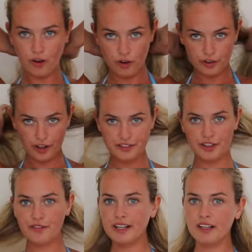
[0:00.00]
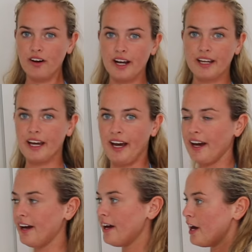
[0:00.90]
on. I do really like
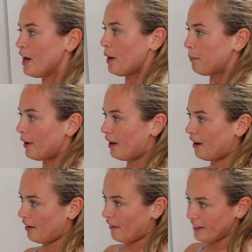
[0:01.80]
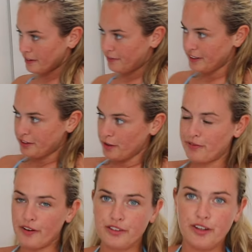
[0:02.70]
it, but I definitely do
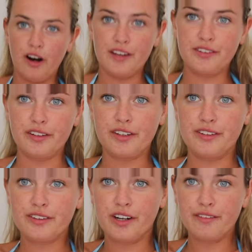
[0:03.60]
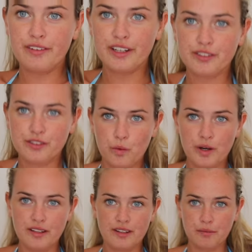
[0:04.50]
prefer tie-side because it's kind of like
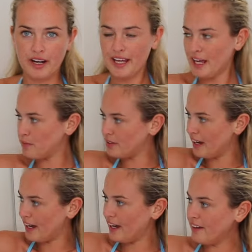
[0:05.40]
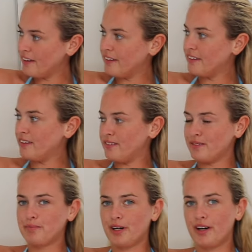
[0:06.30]
squeezing my hips here.
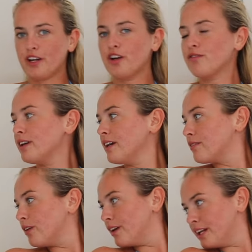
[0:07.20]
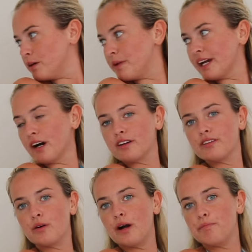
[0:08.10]
But I couldn't really have gotten any bigger
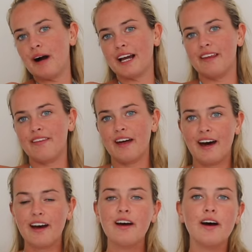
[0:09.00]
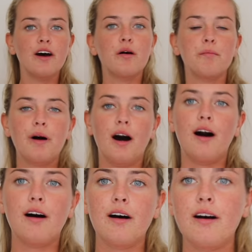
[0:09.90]
because it's quite baggy there.
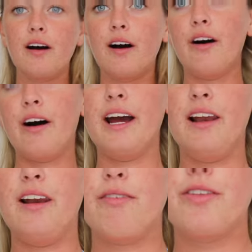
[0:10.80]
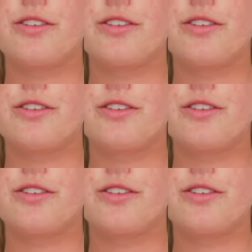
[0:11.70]
But I love the